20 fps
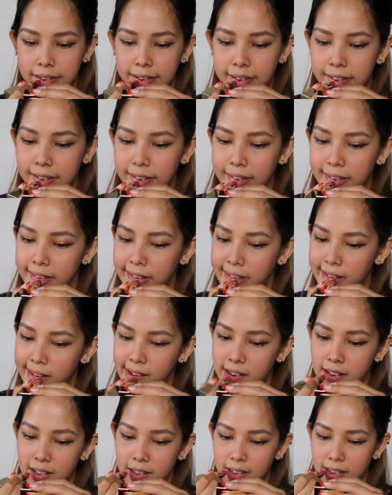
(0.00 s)

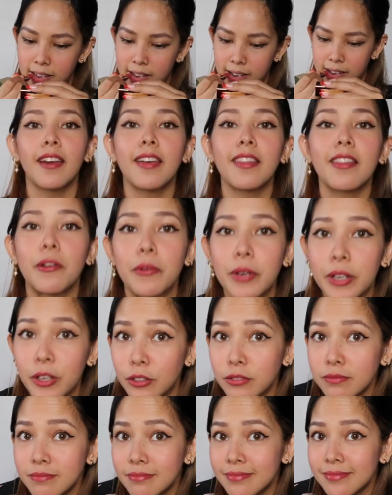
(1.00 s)
And there we
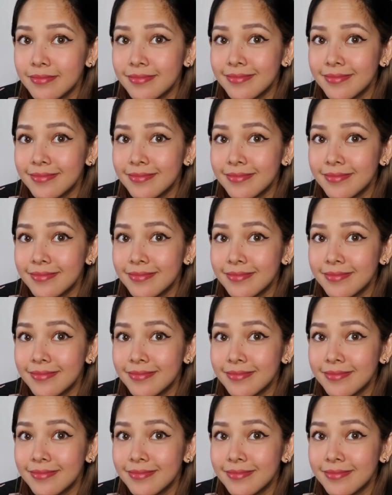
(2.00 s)
go.